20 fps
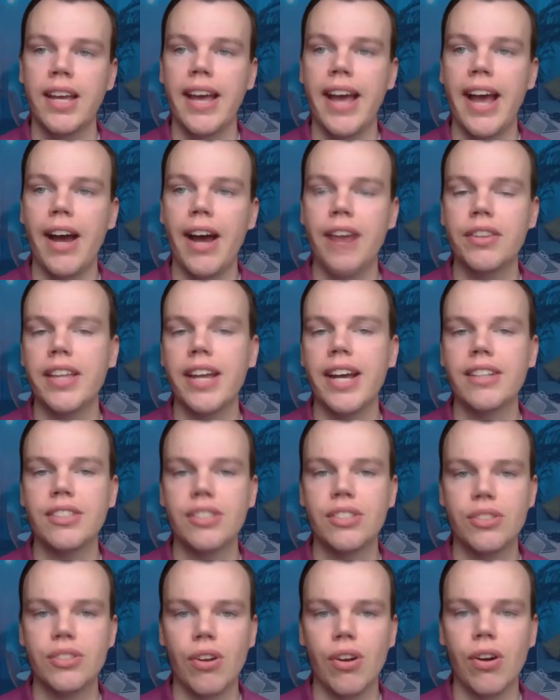How did that
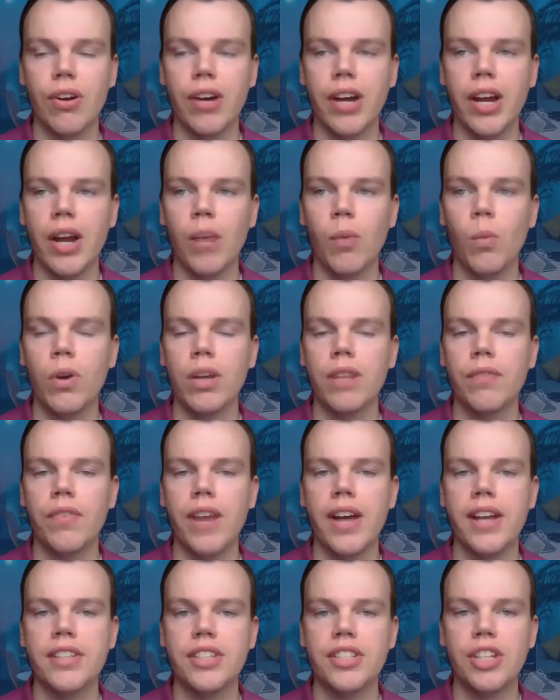start, and what
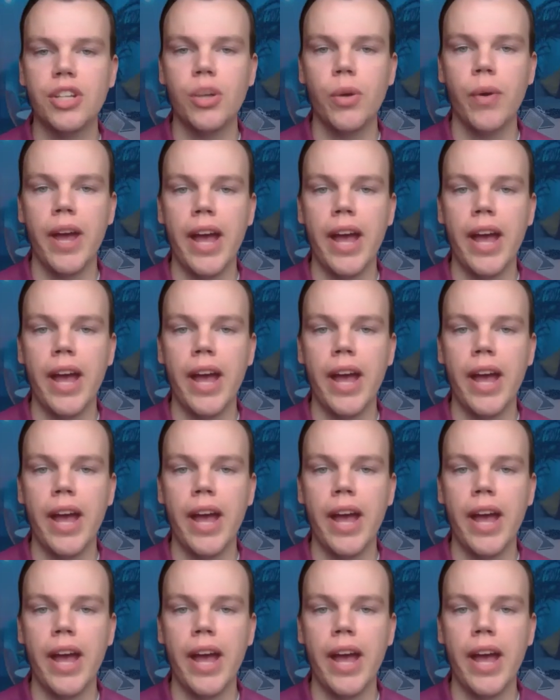advice do you